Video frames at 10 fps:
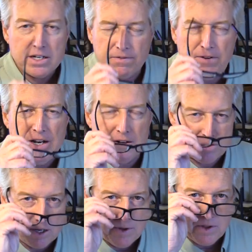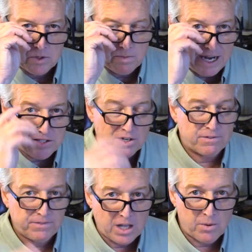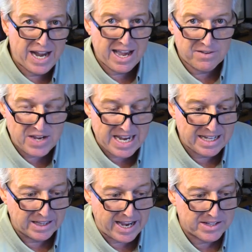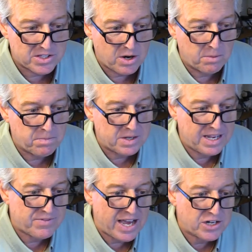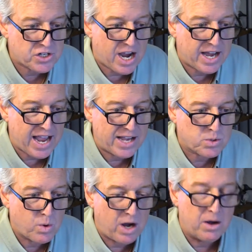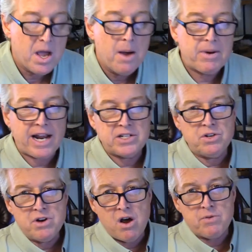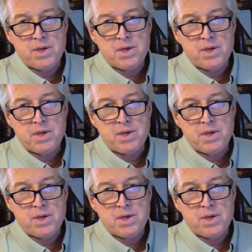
to feed on some of those baits that are flowing out of the inlet. So give that a shot as well. But I do know